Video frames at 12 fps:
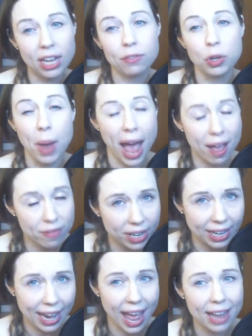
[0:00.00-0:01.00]
If you haven't
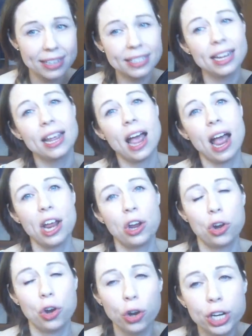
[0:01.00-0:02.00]
yet, I
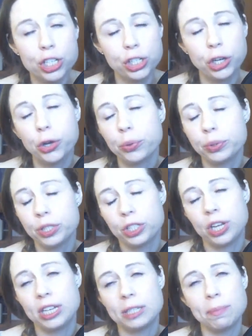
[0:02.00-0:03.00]
encourage you,
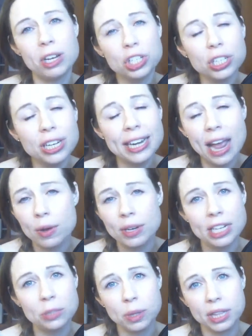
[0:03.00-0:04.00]
especially
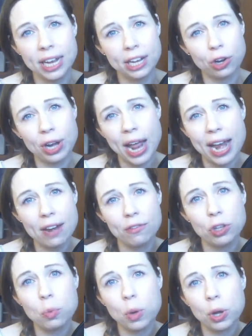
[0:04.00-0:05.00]
nowadays with the internet,
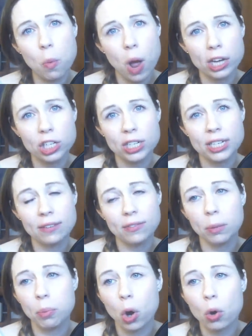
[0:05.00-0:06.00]
if you want to watch a
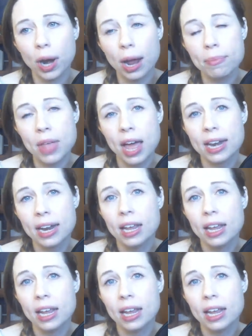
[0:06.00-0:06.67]
TV program that